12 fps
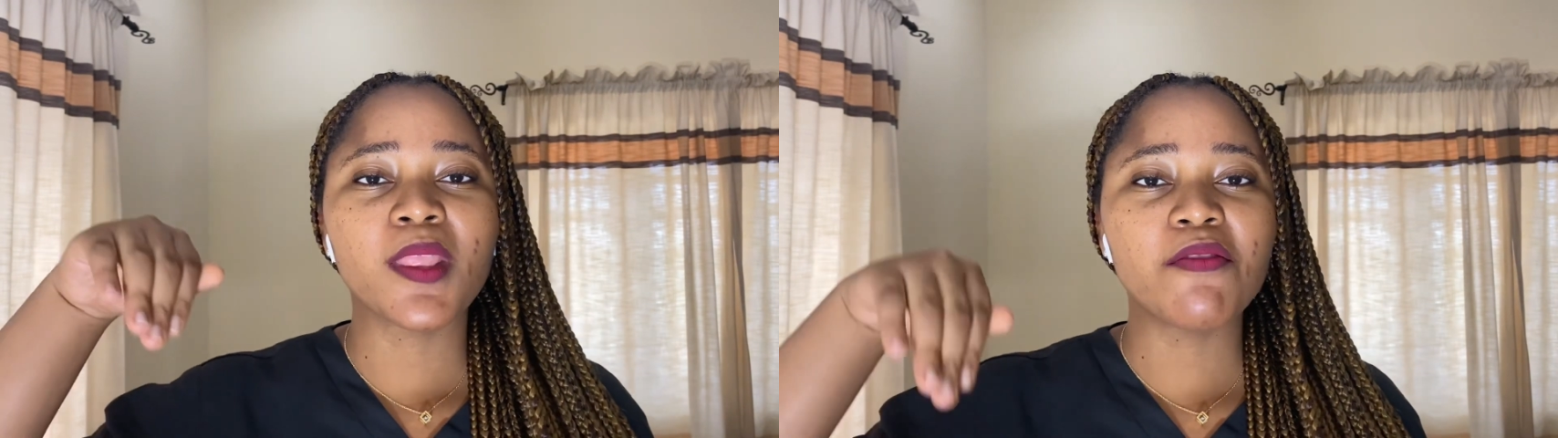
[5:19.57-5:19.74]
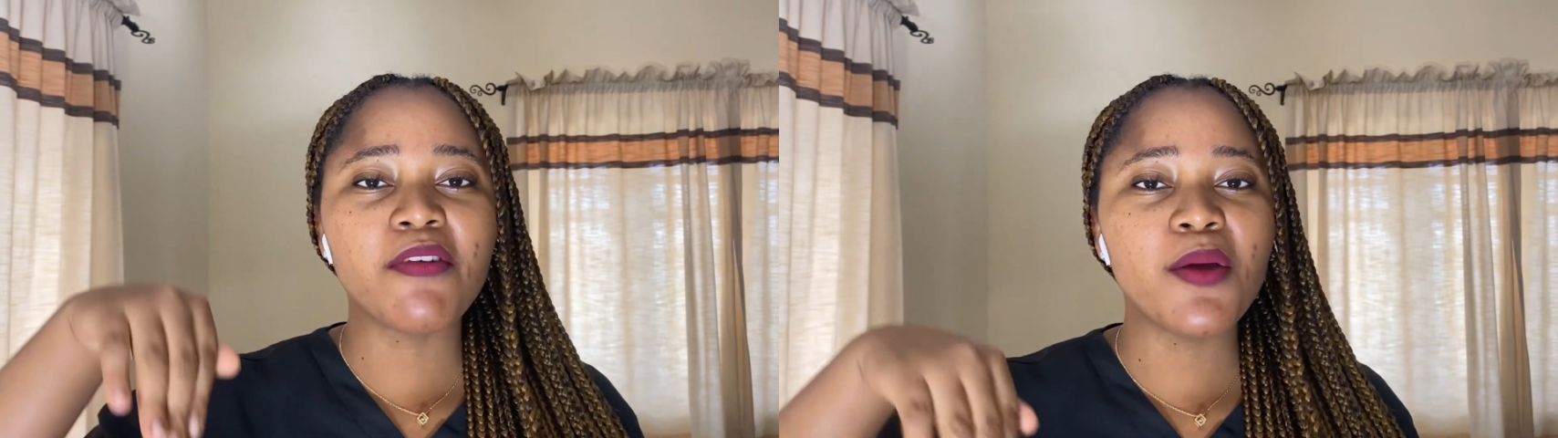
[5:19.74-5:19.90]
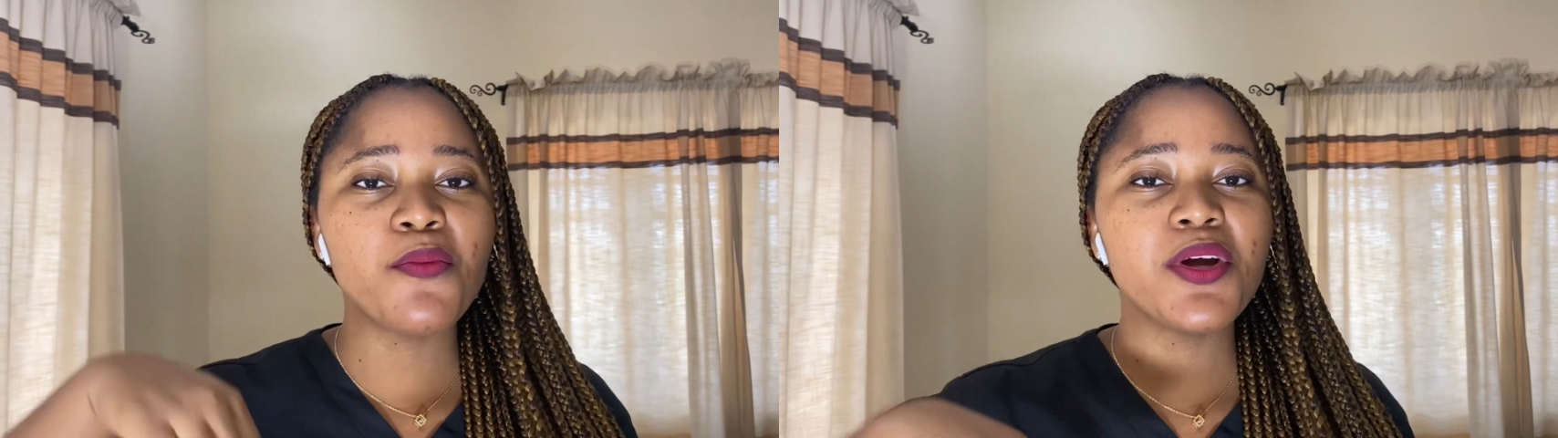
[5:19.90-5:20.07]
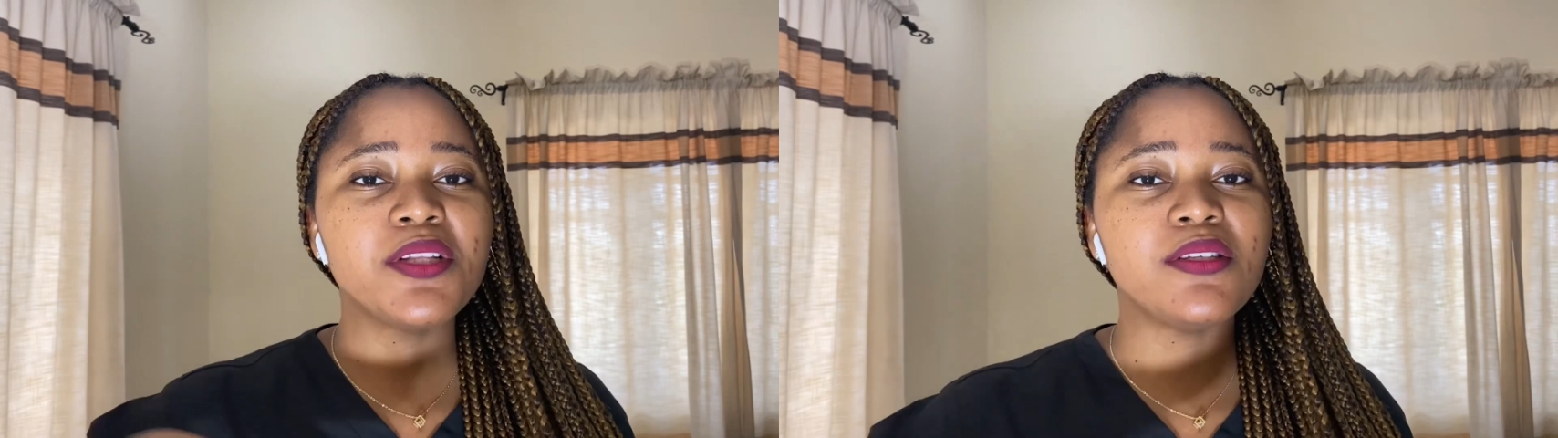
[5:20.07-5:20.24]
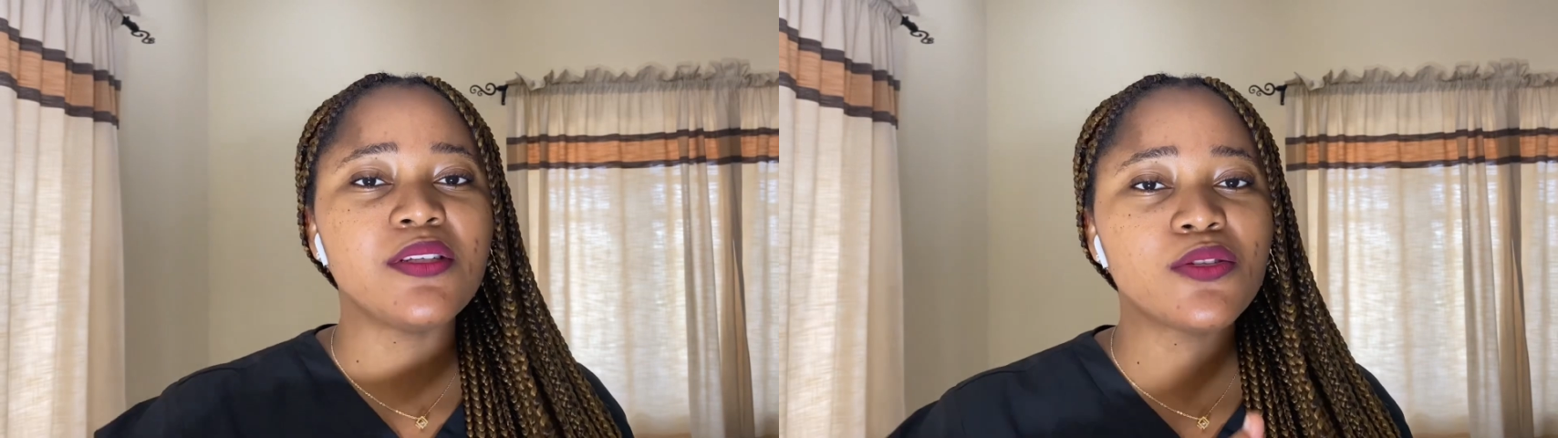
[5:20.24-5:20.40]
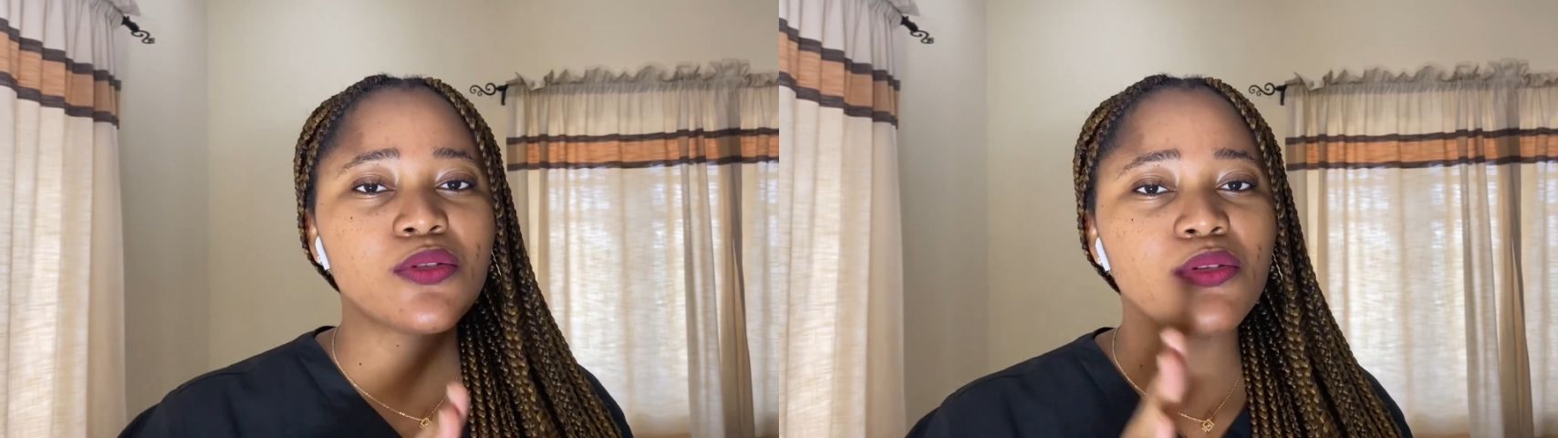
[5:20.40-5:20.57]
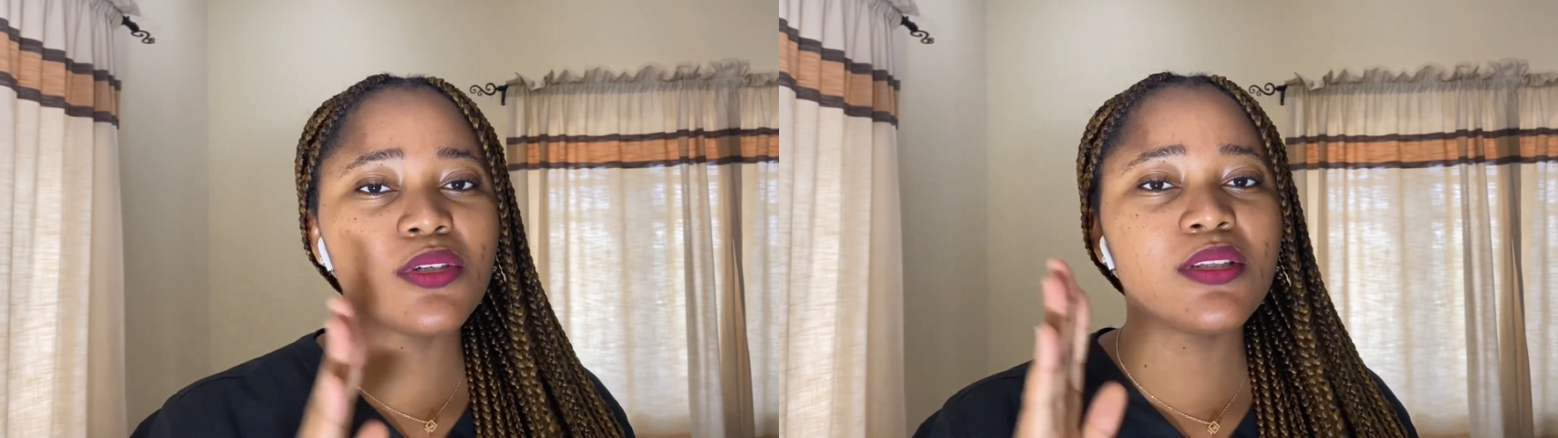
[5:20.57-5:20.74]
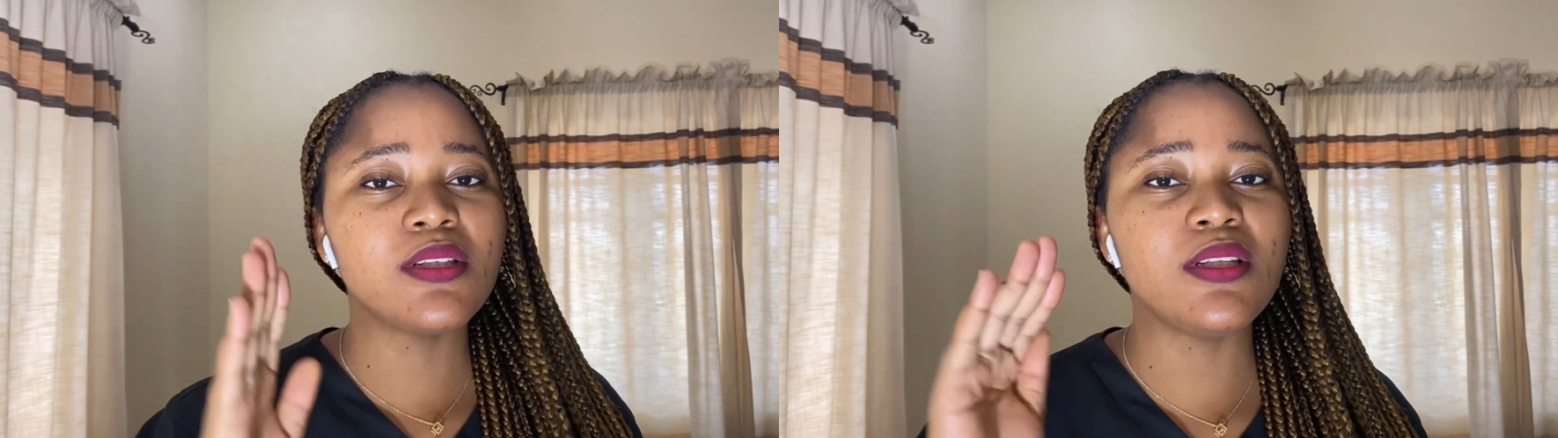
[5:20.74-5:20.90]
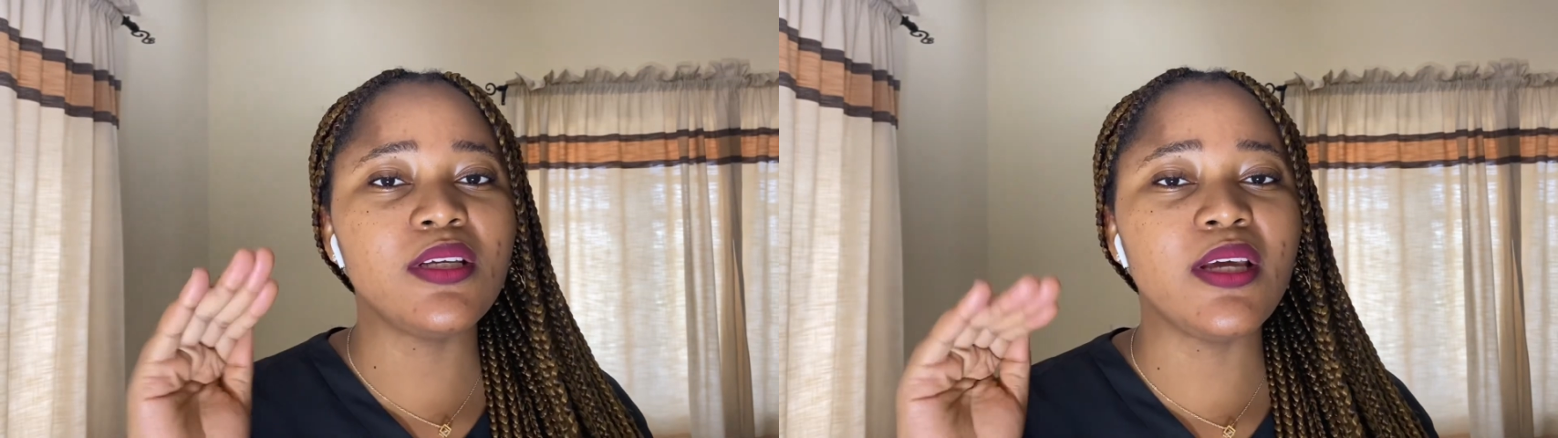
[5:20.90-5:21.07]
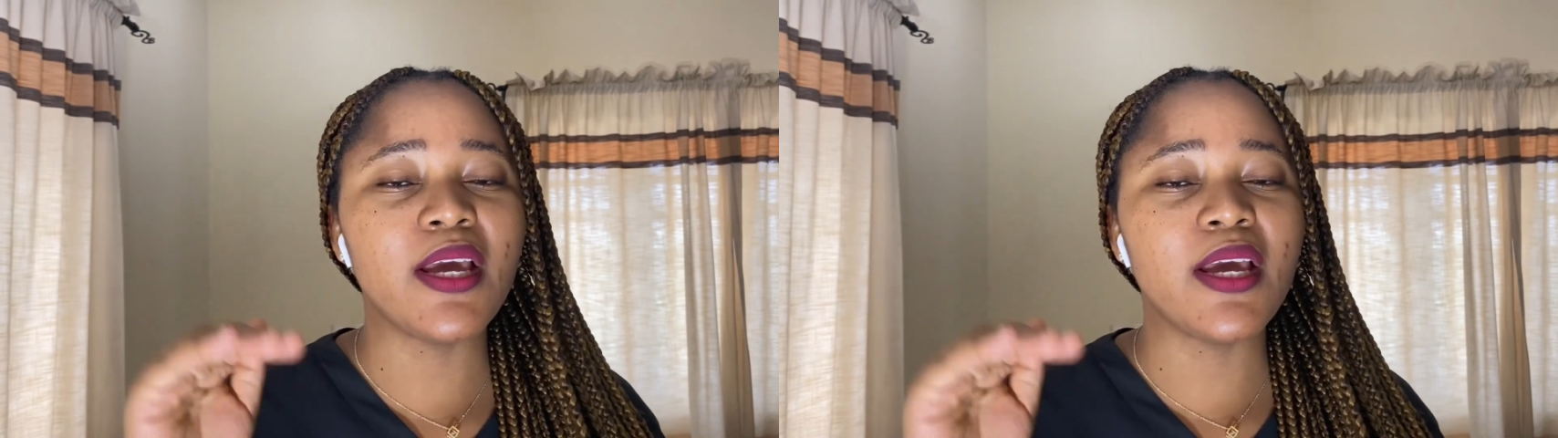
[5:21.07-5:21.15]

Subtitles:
fibroid distorts the